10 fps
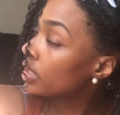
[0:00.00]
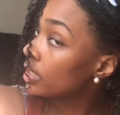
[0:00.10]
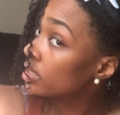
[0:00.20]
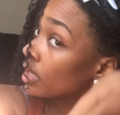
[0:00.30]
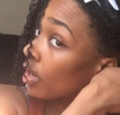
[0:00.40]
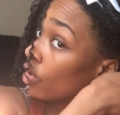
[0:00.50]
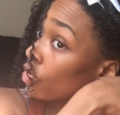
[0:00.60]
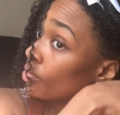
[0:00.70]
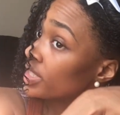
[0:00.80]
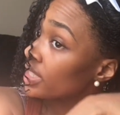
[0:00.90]
This comb is
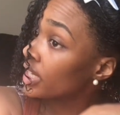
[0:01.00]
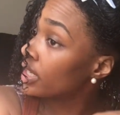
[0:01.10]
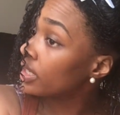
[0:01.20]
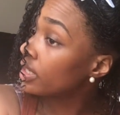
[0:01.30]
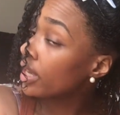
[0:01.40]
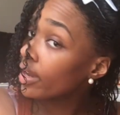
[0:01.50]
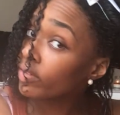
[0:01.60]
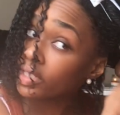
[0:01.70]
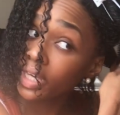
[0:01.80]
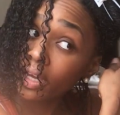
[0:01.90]
getting
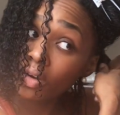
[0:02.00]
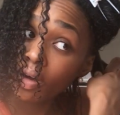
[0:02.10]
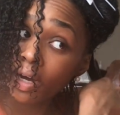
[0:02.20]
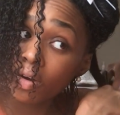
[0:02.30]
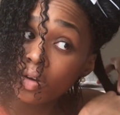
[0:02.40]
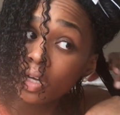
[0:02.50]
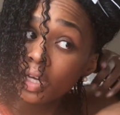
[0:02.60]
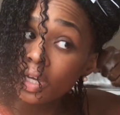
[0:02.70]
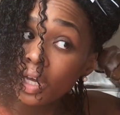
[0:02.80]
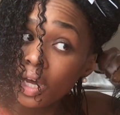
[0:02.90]
every tangle out.
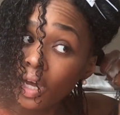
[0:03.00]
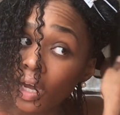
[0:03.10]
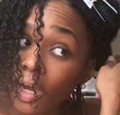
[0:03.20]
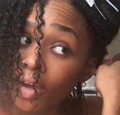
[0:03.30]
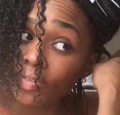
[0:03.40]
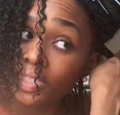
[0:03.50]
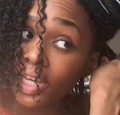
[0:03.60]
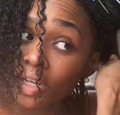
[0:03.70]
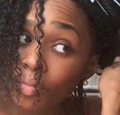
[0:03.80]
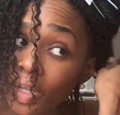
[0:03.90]
I've
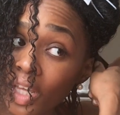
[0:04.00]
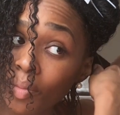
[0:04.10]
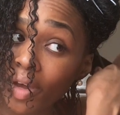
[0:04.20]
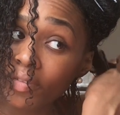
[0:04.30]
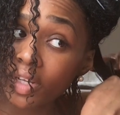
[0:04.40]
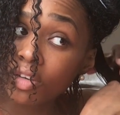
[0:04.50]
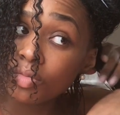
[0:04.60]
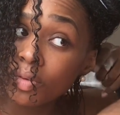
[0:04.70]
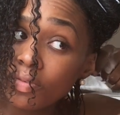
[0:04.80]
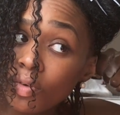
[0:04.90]
said in many of my videos
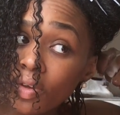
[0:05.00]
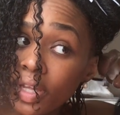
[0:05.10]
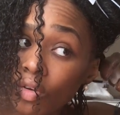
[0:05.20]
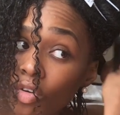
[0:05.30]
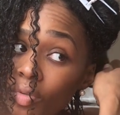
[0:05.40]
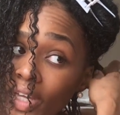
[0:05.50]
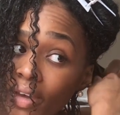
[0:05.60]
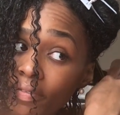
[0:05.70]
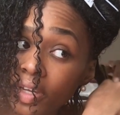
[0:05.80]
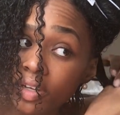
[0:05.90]
before that normally I
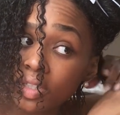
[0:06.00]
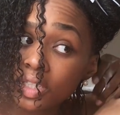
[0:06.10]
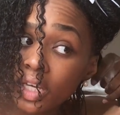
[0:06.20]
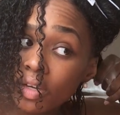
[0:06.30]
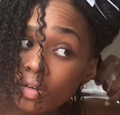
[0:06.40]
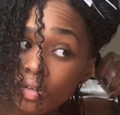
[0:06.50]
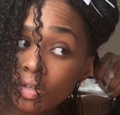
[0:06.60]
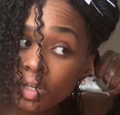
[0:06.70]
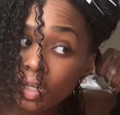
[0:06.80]
finger detangle.